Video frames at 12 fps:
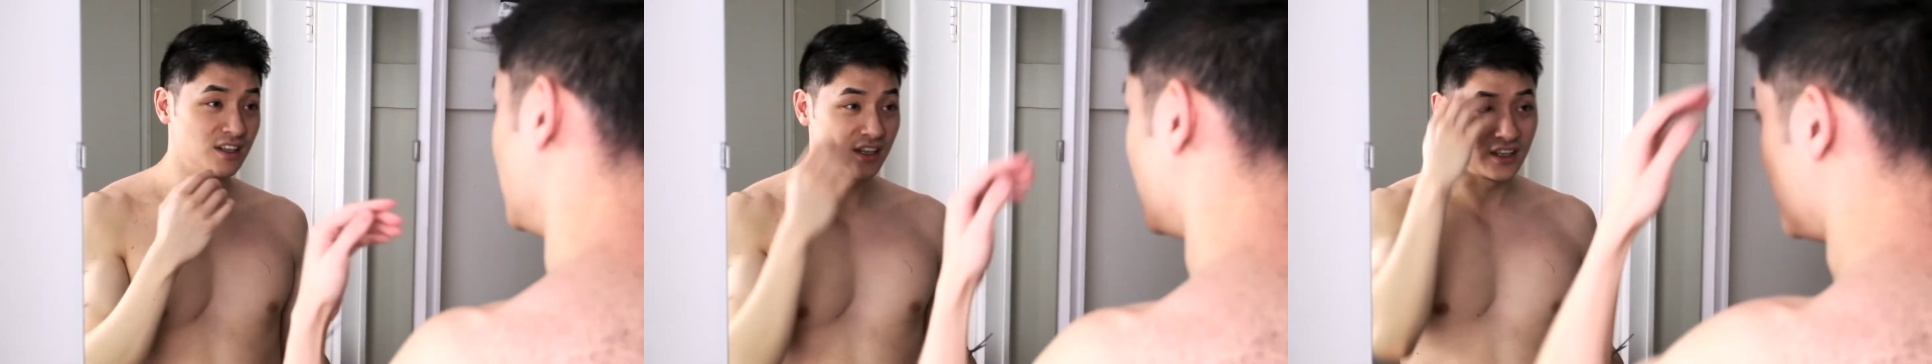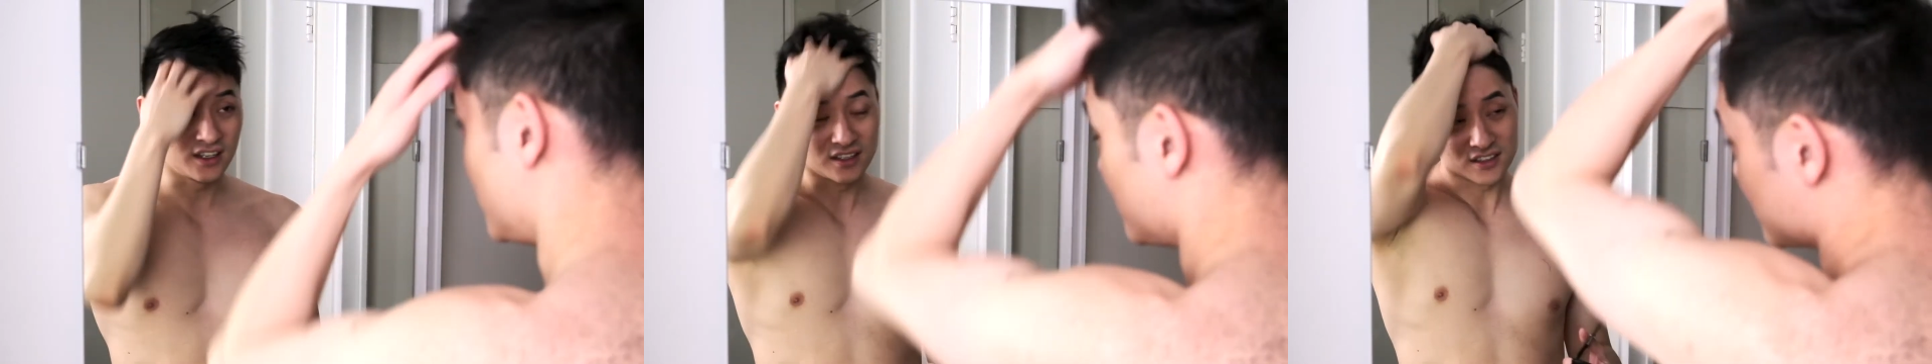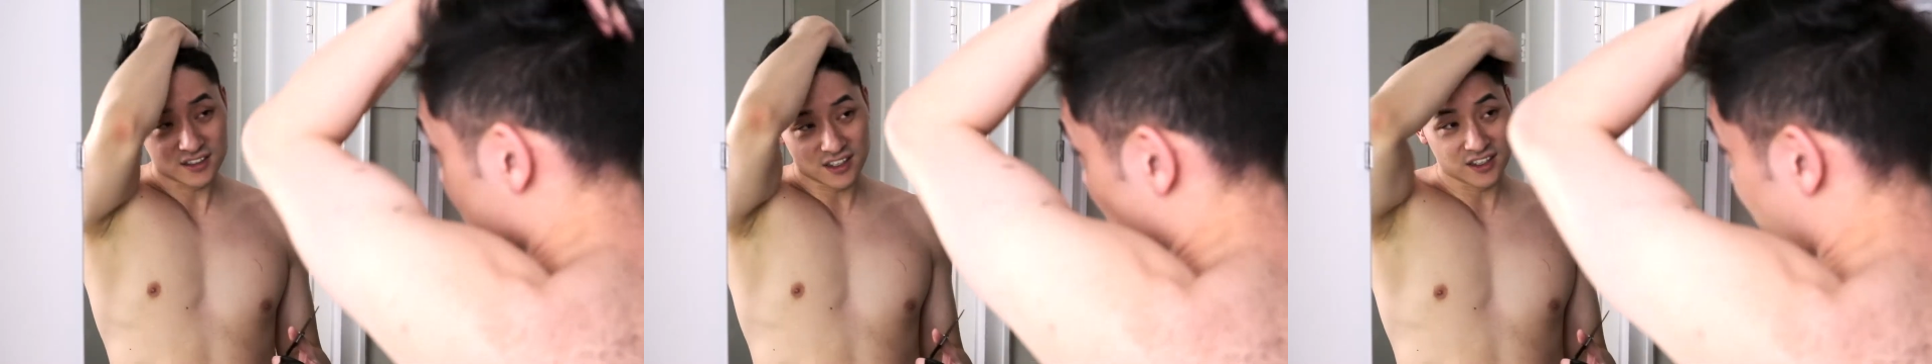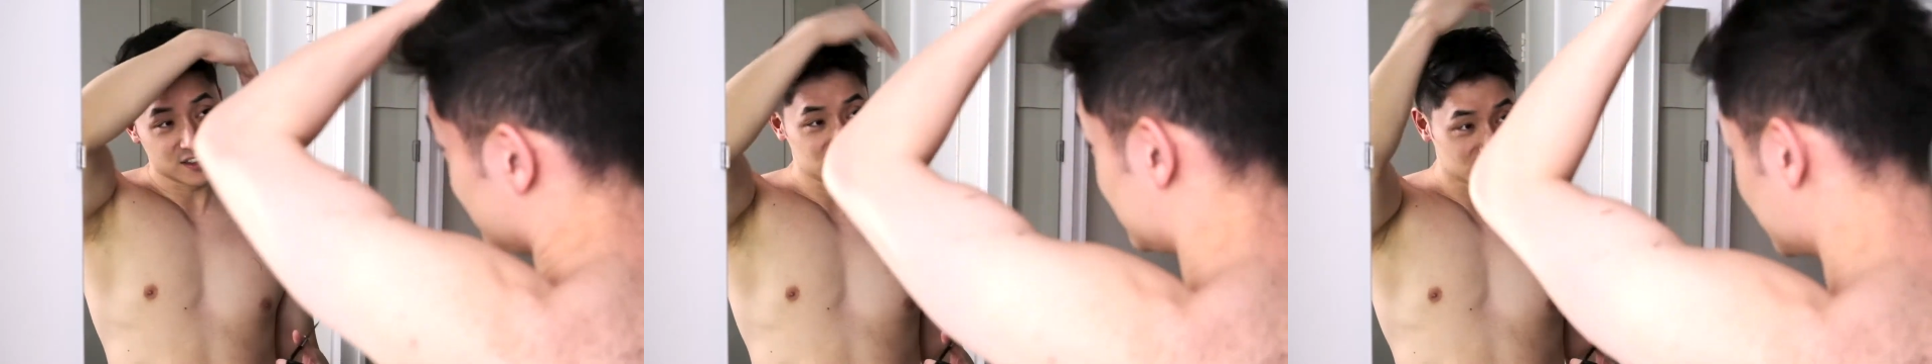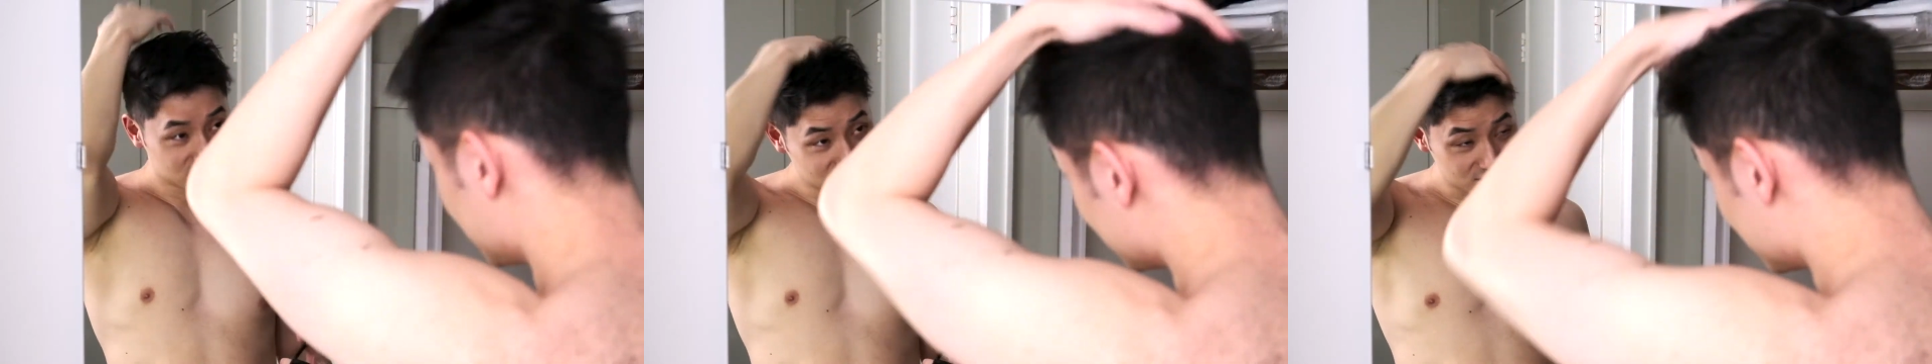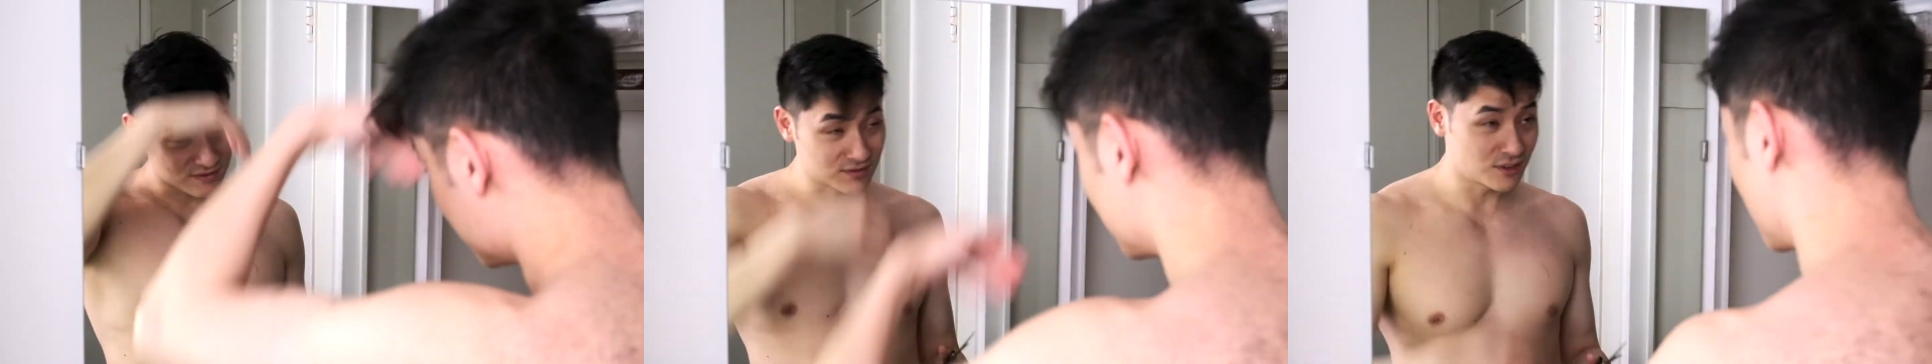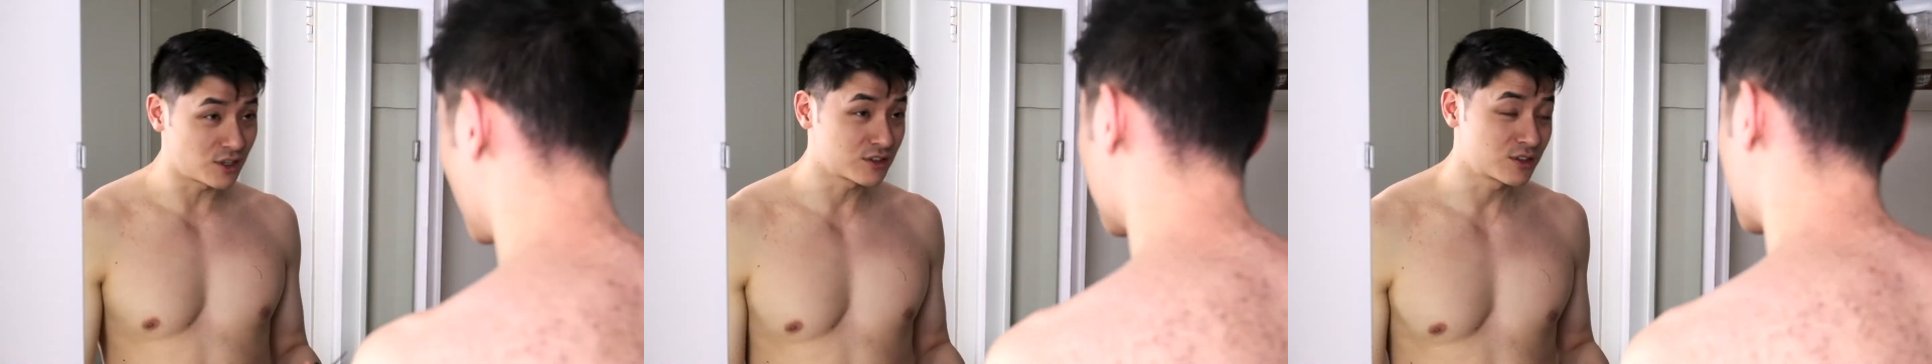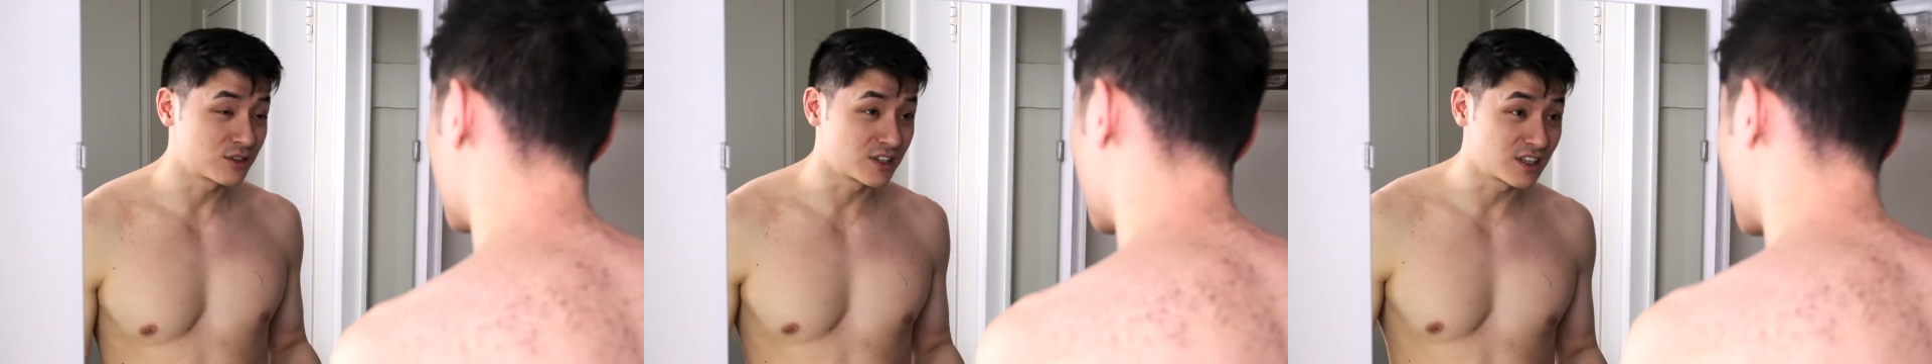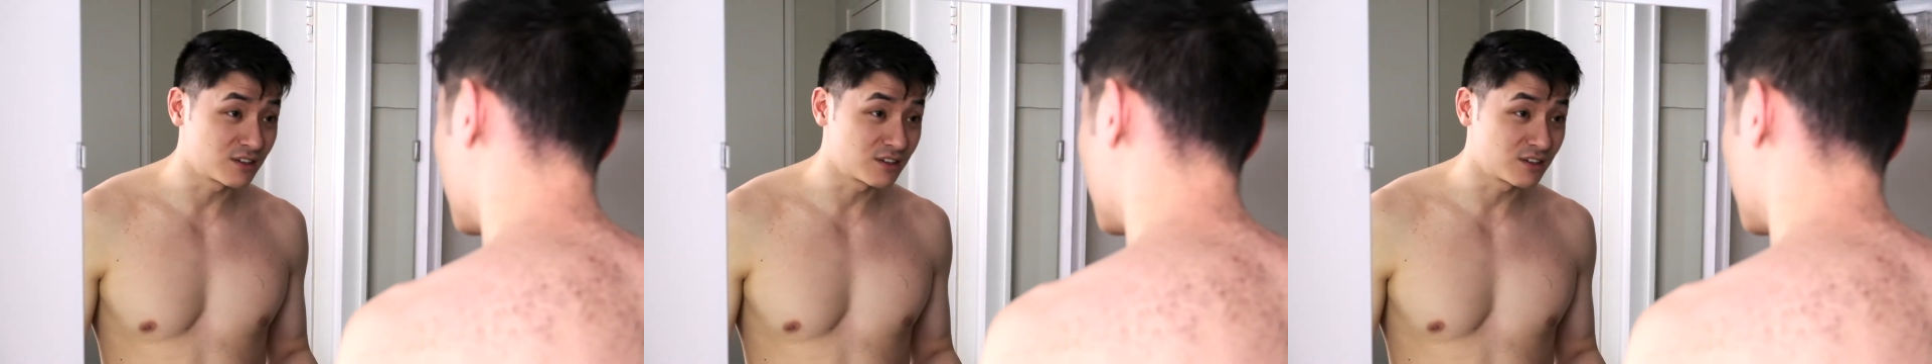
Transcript: And it's like not turning